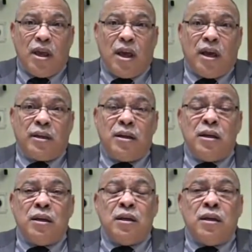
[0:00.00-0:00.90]
And
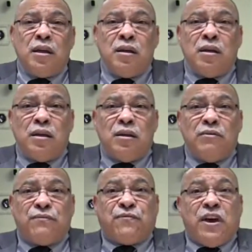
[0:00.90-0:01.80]

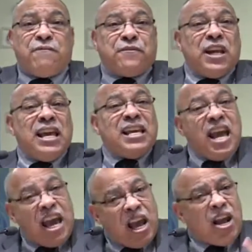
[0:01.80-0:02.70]
50
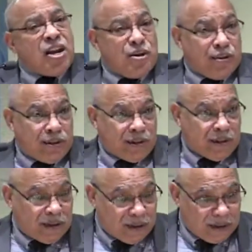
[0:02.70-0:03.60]

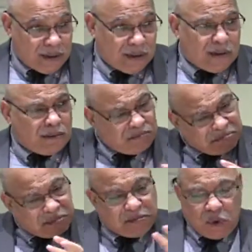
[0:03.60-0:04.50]
years,
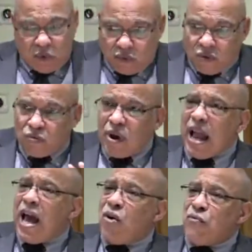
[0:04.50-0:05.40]

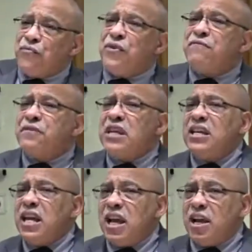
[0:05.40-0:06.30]
around 50
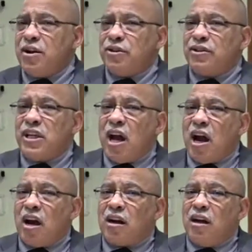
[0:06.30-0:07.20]
years, the
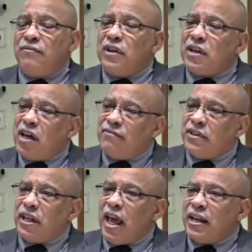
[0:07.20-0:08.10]
Ark of the
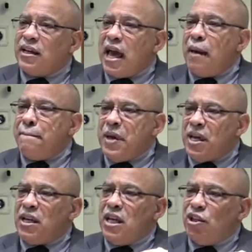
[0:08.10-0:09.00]
Covenant had not
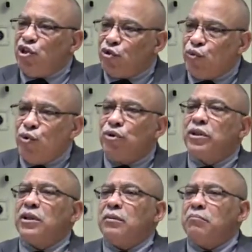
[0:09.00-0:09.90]
been in
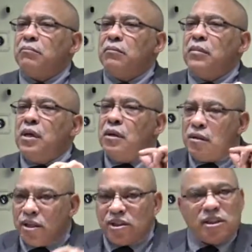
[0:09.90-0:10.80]
Jerusalem,
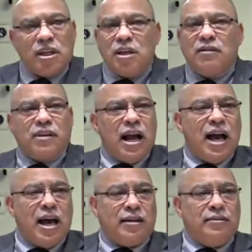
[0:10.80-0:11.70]
the city of God.